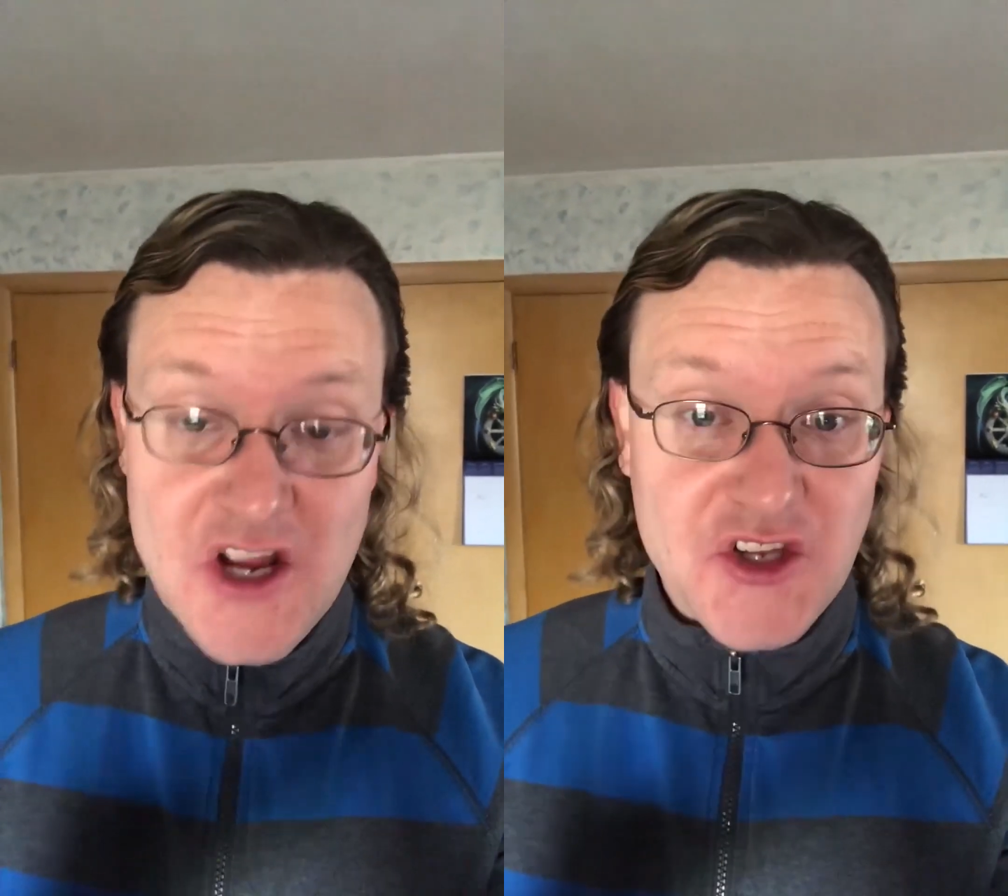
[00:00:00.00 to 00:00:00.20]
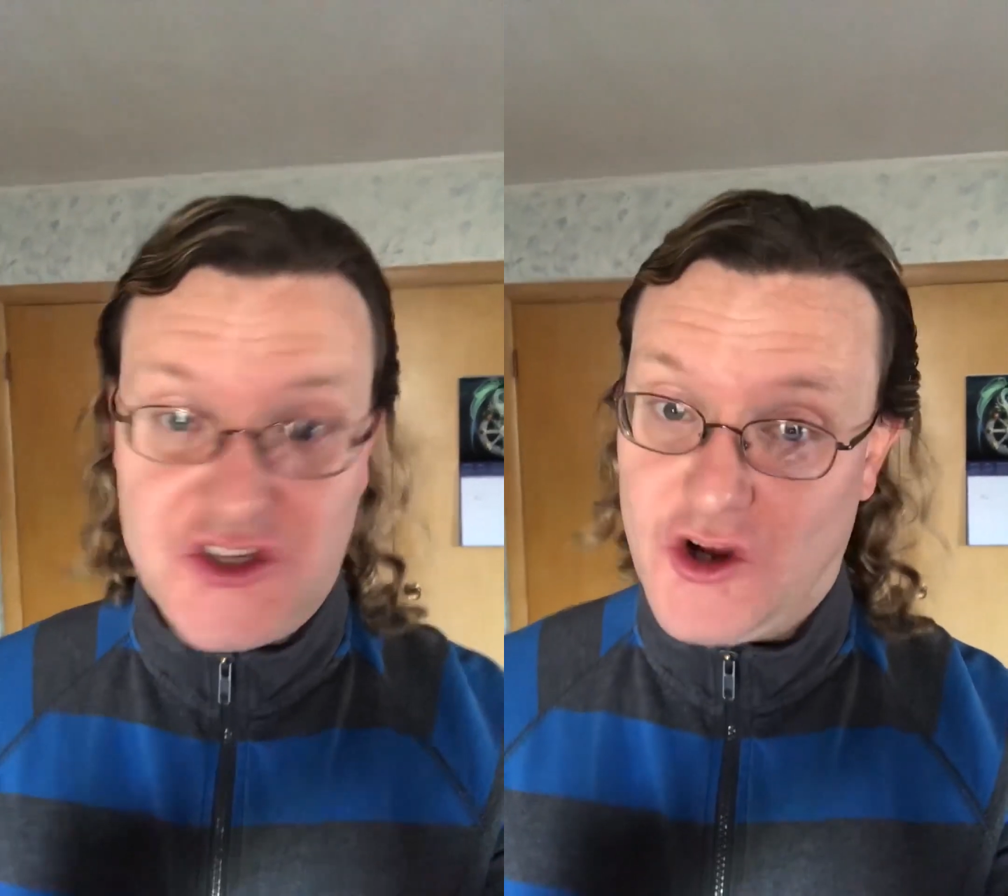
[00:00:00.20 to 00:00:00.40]

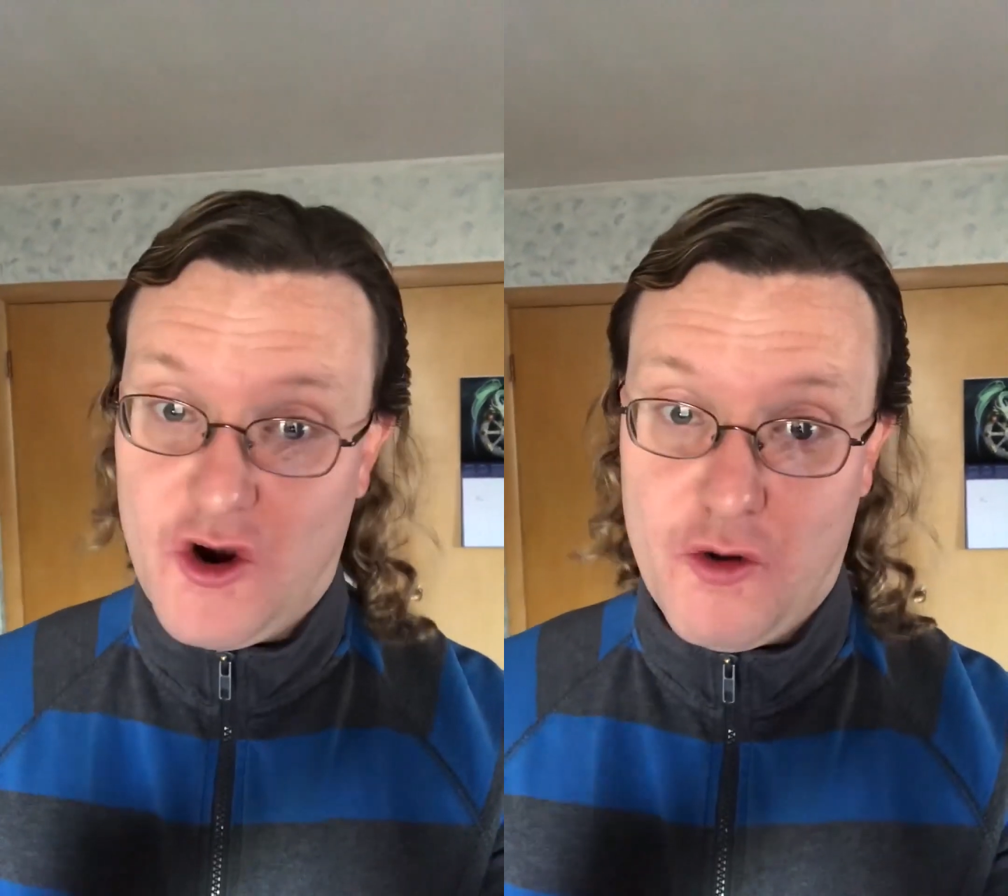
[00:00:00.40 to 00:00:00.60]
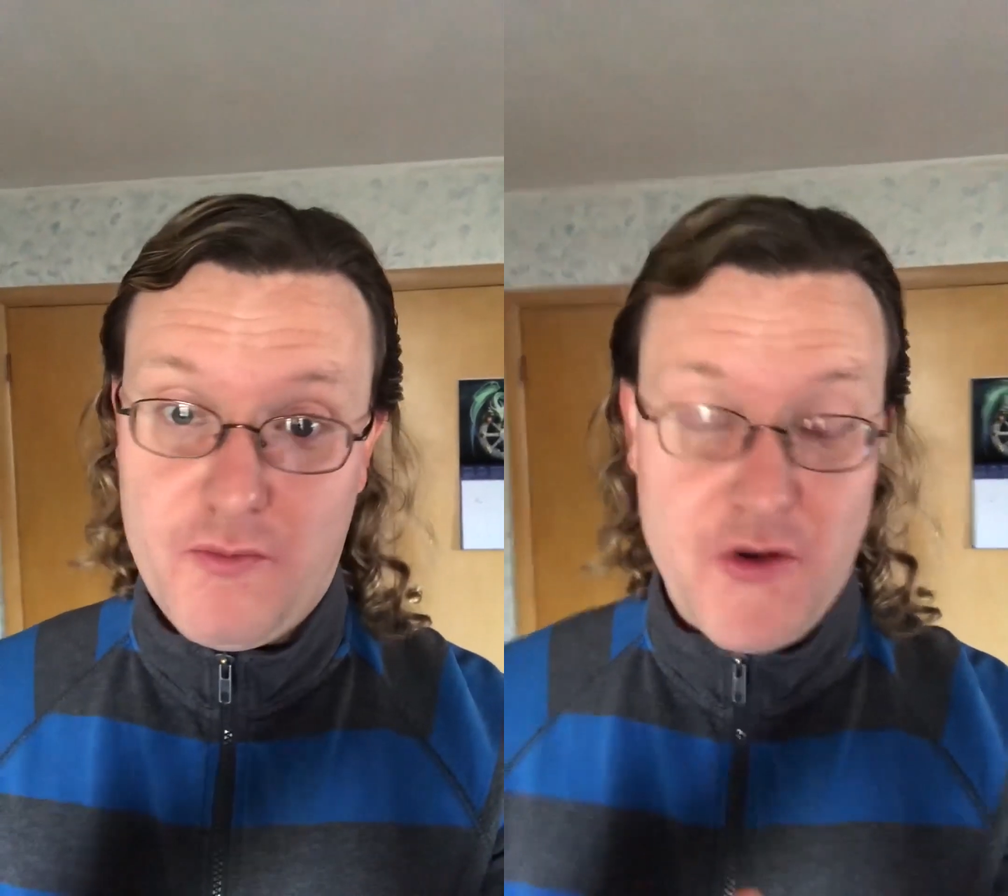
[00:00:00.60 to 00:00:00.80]

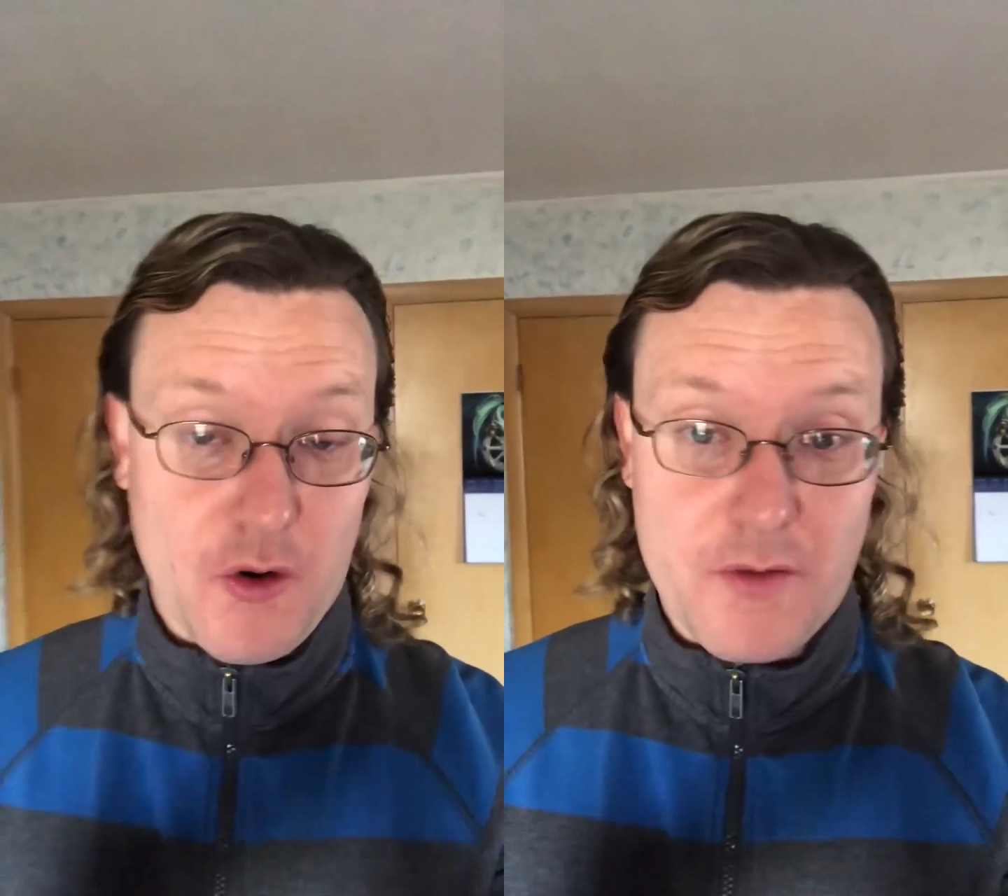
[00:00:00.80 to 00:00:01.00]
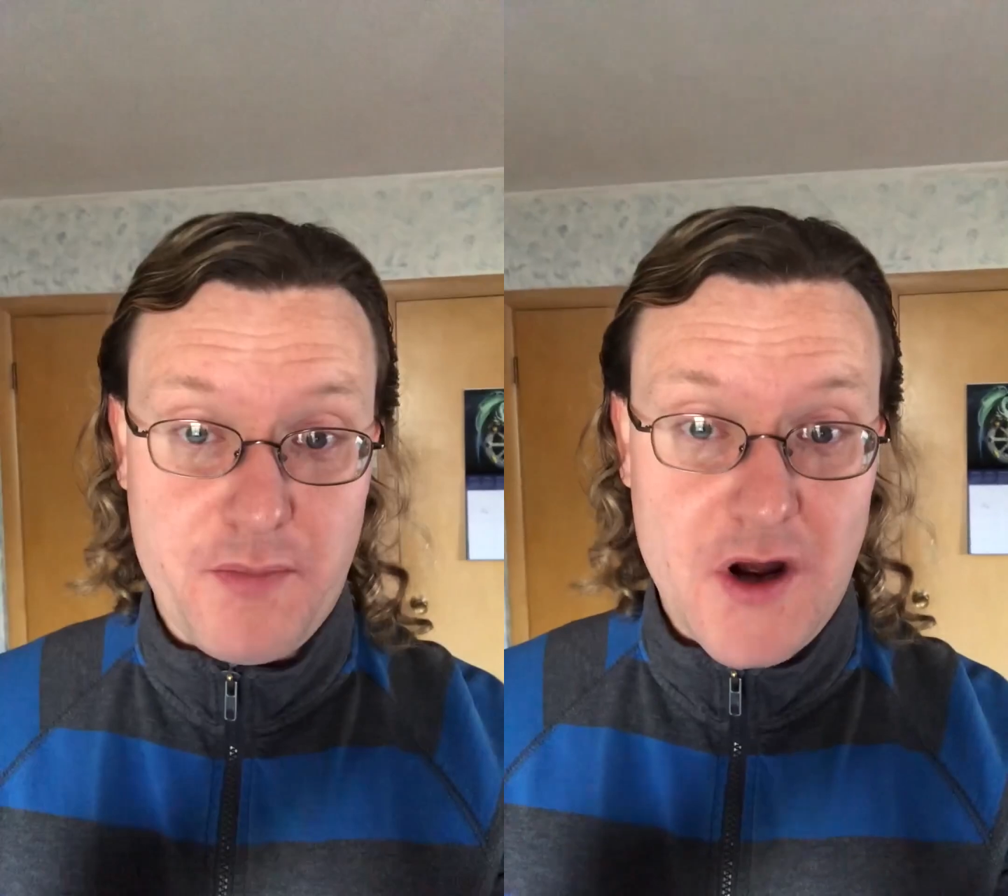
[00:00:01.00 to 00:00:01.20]
So
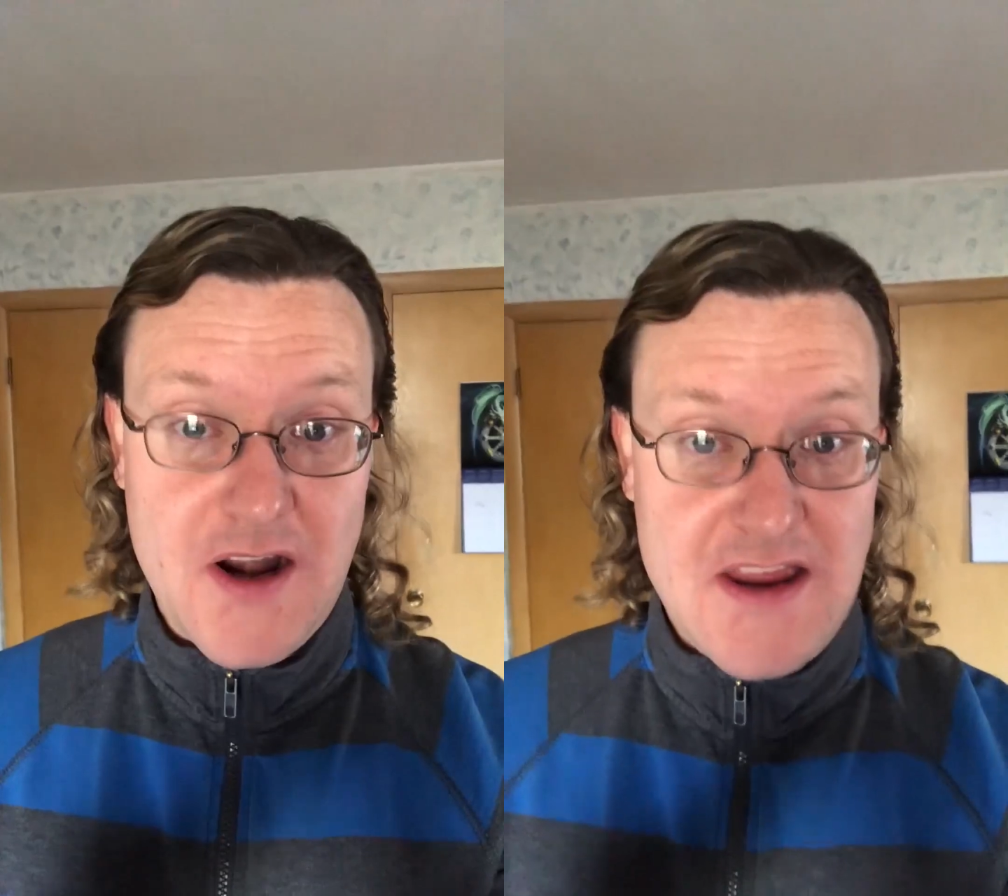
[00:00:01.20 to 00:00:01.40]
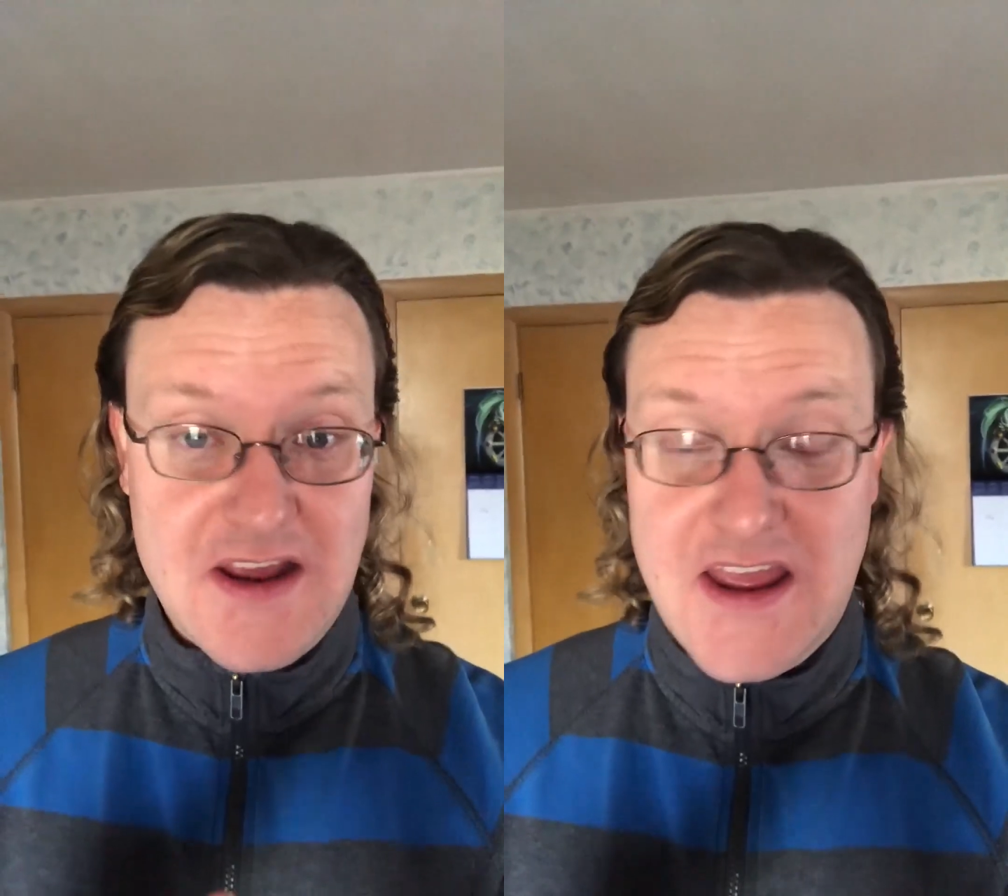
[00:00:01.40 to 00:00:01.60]
your
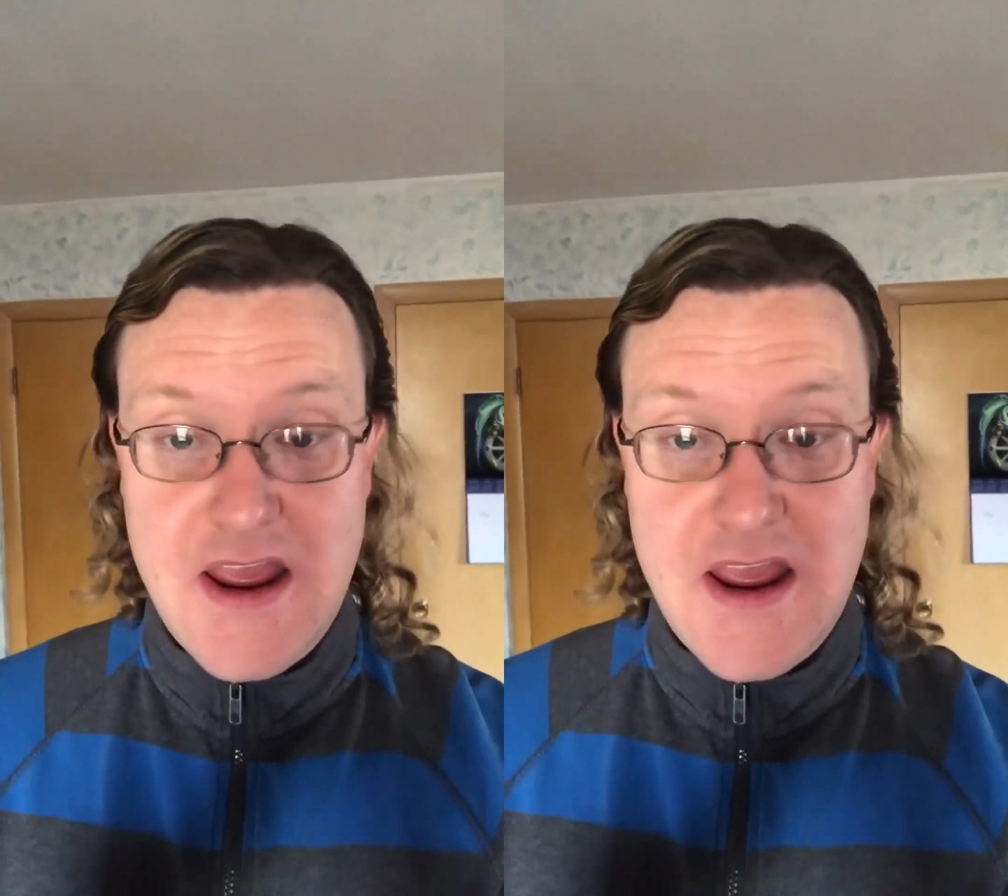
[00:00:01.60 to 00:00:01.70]
body,